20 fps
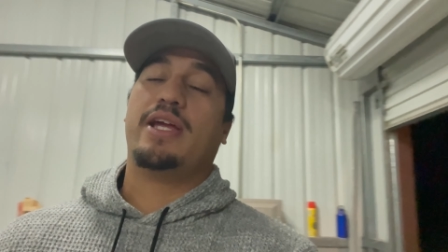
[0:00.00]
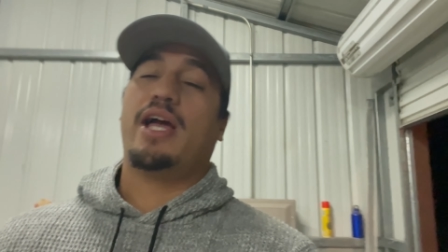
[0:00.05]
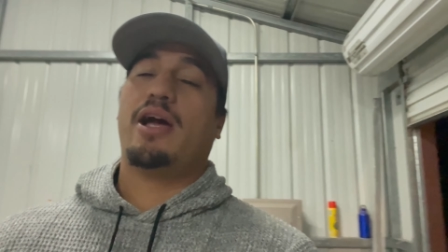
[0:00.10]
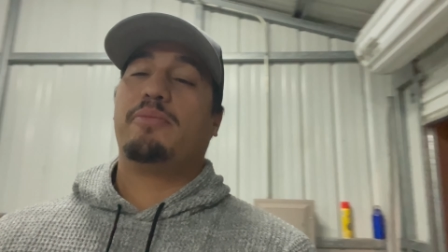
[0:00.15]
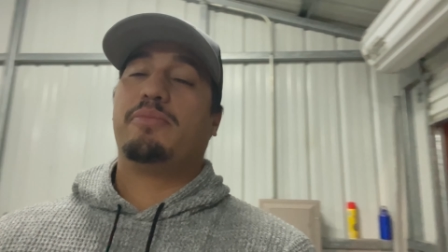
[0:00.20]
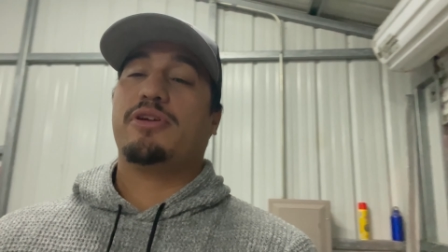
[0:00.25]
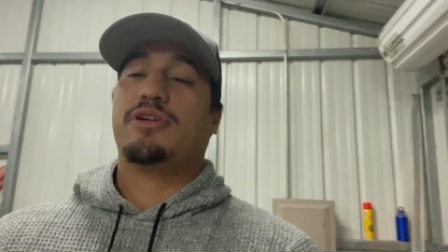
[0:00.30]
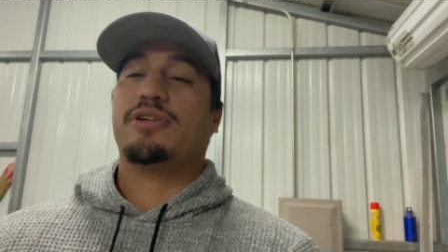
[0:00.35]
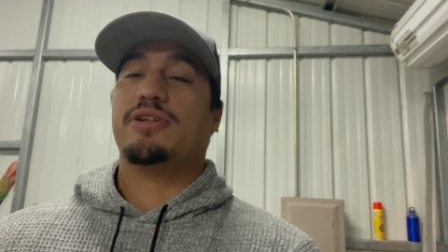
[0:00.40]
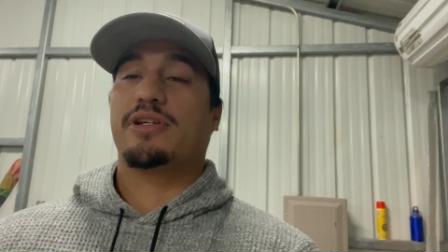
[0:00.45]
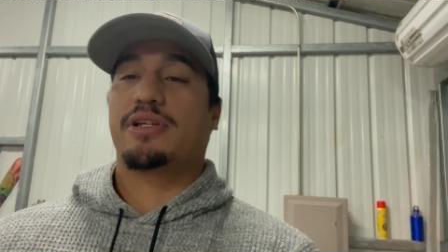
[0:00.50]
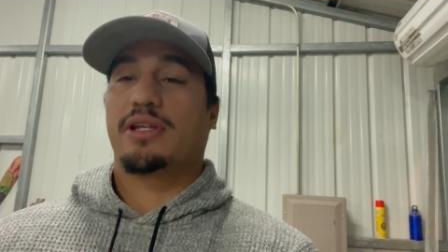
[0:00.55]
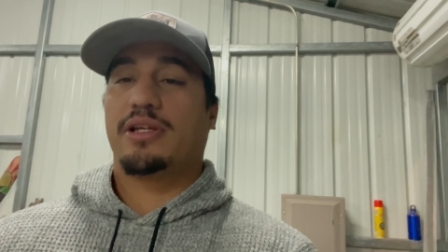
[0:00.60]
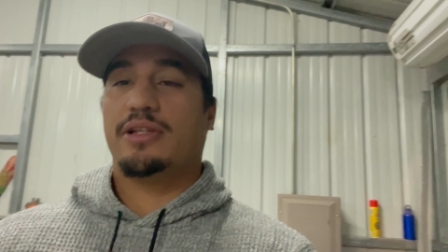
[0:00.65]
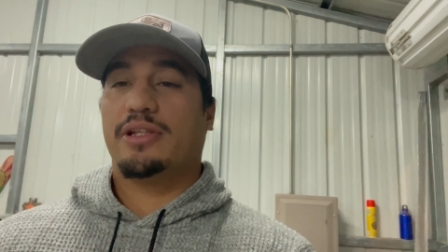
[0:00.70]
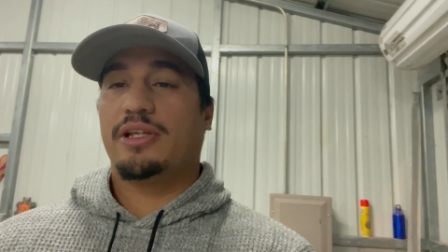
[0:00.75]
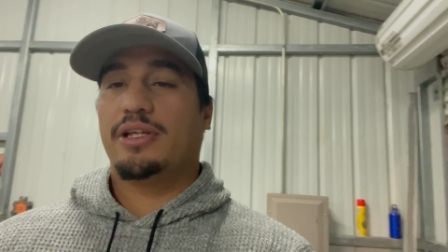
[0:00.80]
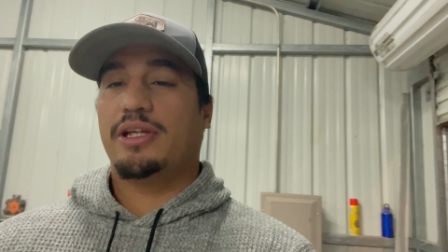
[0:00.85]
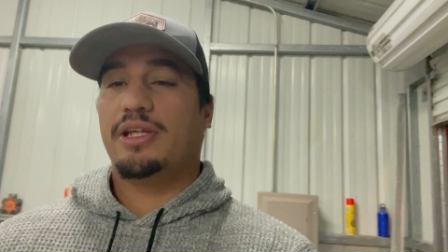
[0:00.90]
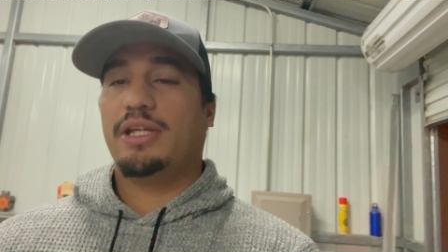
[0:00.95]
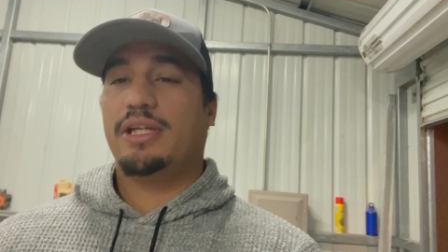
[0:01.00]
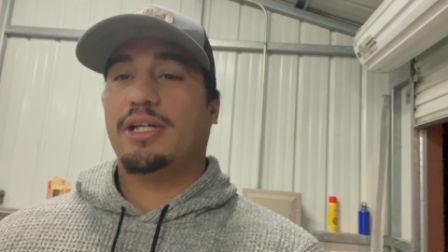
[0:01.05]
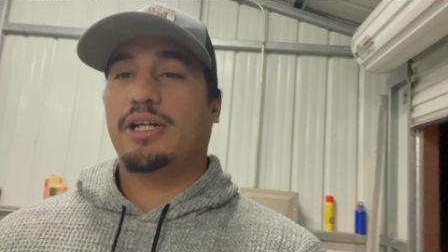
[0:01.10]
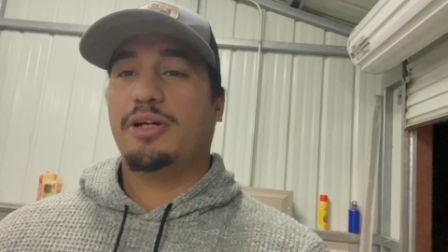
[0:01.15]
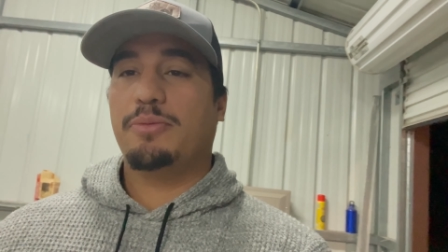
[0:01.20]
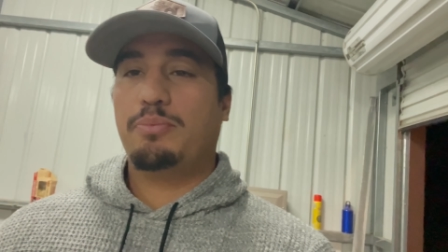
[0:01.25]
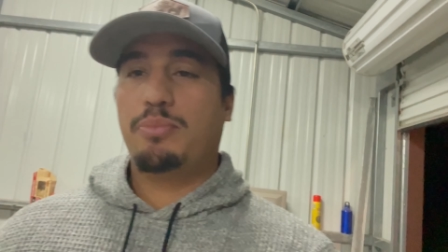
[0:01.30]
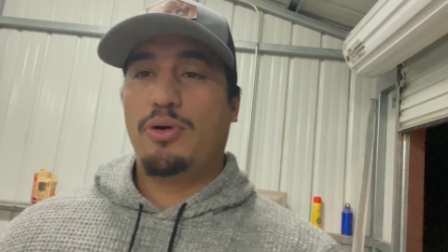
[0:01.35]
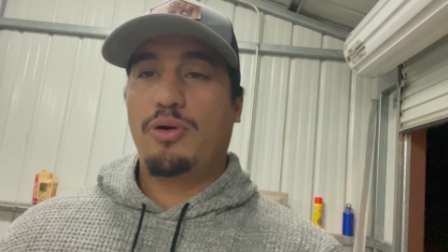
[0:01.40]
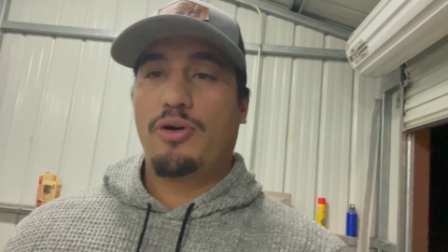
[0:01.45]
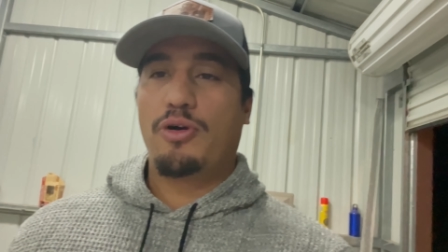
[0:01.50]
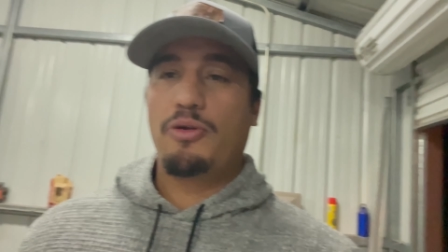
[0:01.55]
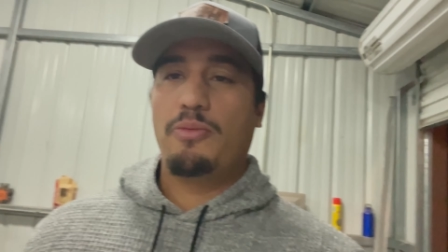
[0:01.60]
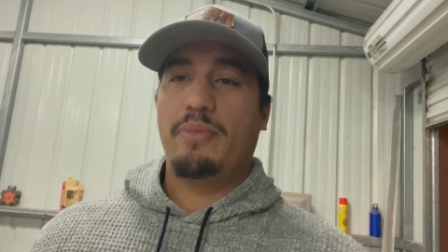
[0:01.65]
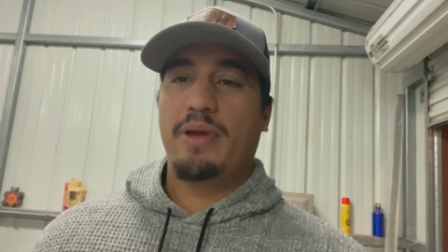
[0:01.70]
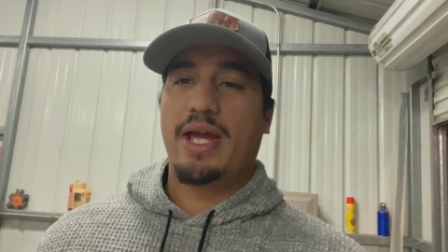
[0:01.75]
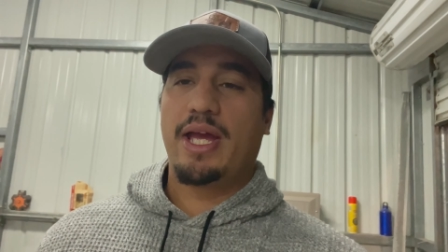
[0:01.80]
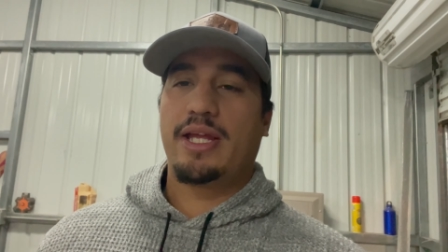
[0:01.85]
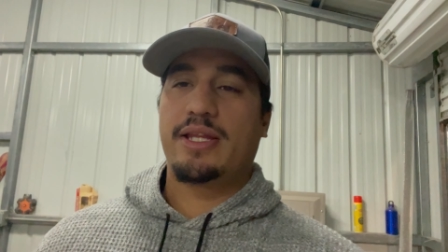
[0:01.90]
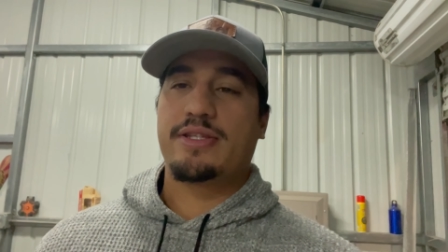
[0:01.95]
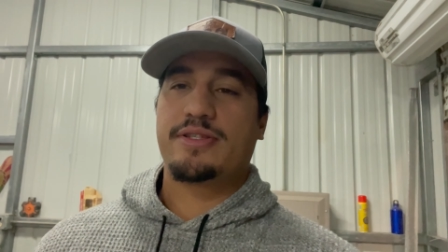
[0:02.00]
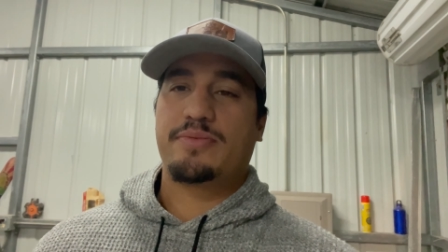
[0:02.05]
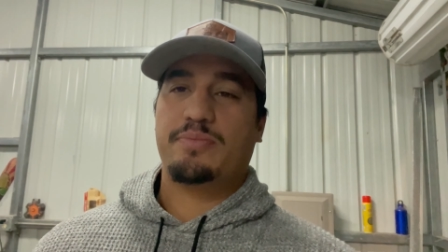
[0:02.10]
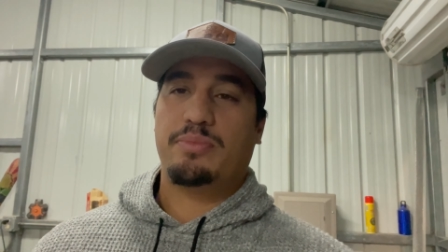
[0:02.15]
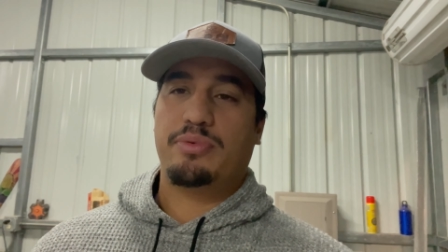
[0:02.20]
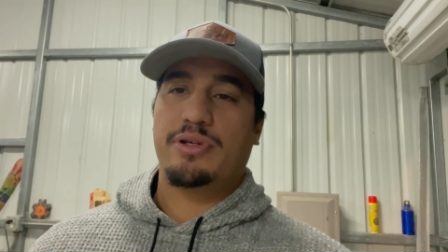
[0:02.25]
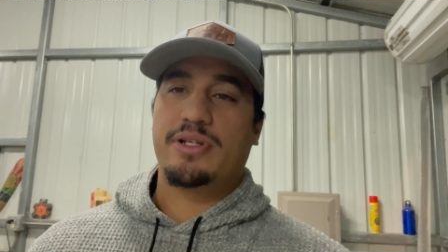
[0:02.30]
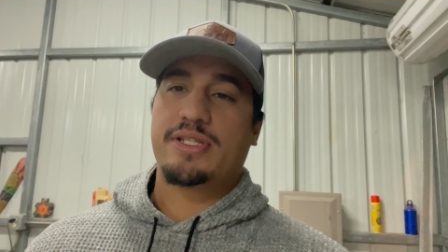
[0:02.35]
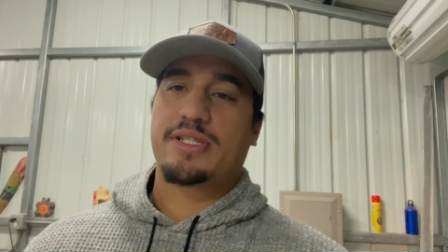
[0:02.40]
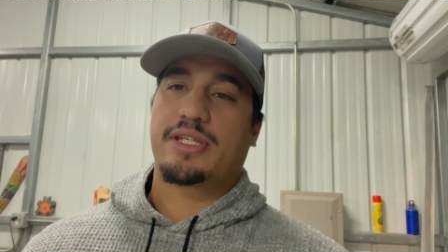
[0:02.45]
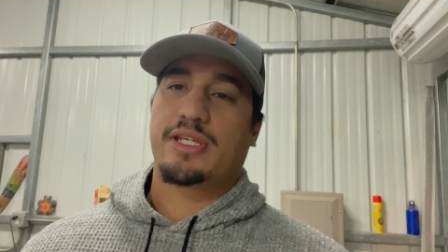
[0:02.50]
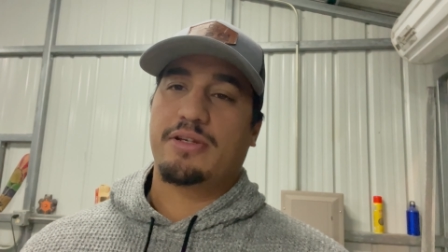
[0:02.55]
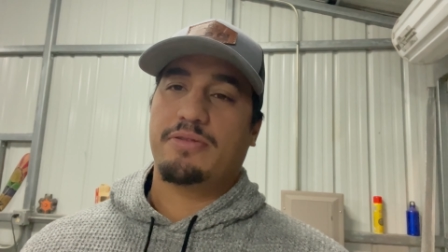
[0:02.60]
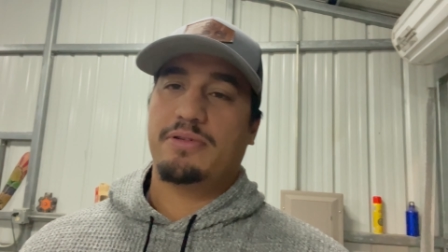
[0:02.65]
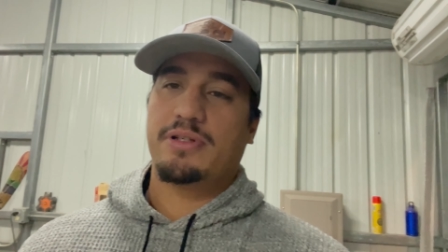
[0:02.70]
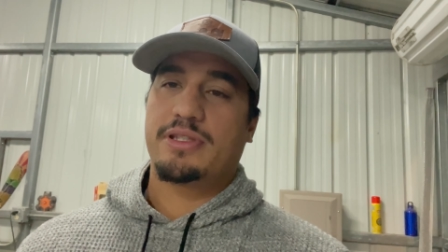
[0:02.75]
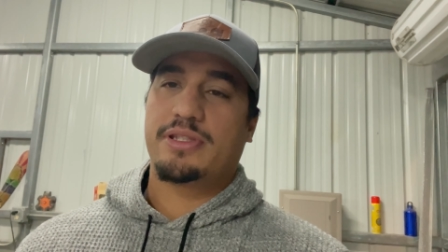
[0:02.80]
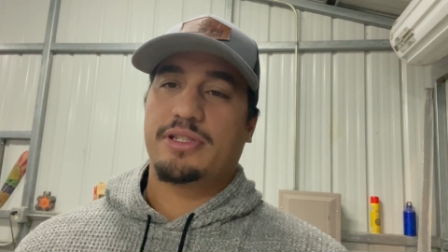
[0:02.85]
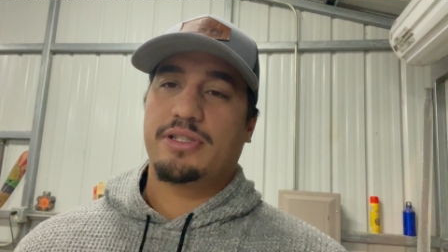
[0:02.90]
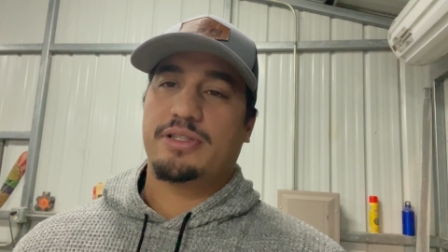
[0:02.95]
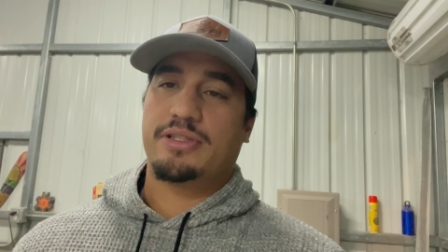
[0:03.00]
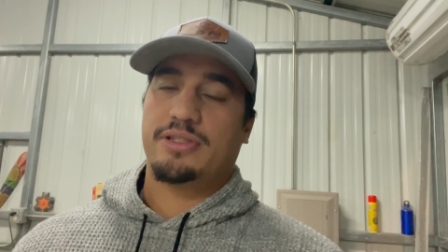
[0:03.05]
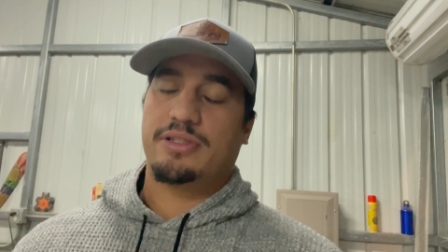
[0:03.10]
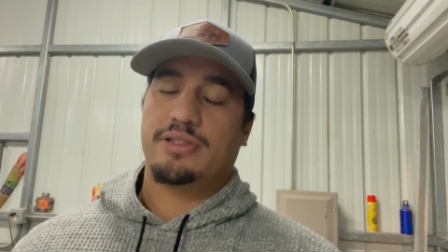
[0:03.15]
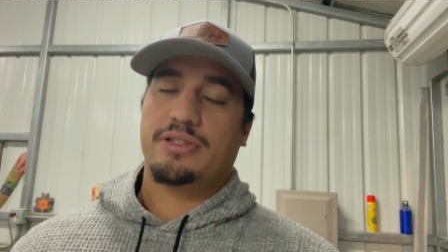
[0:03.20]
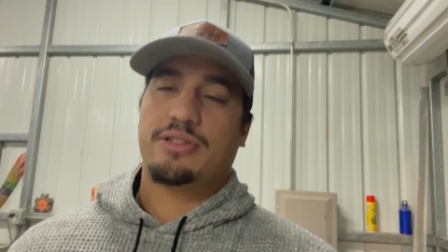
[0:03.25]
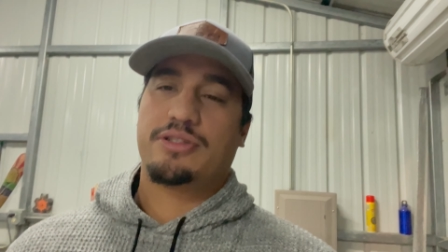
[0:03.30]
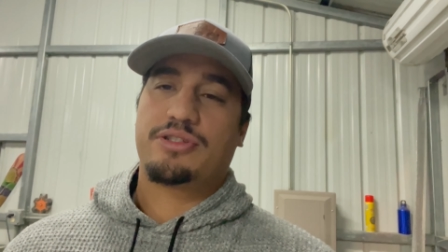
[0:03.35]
I'll be cooking a poor man's brisket with the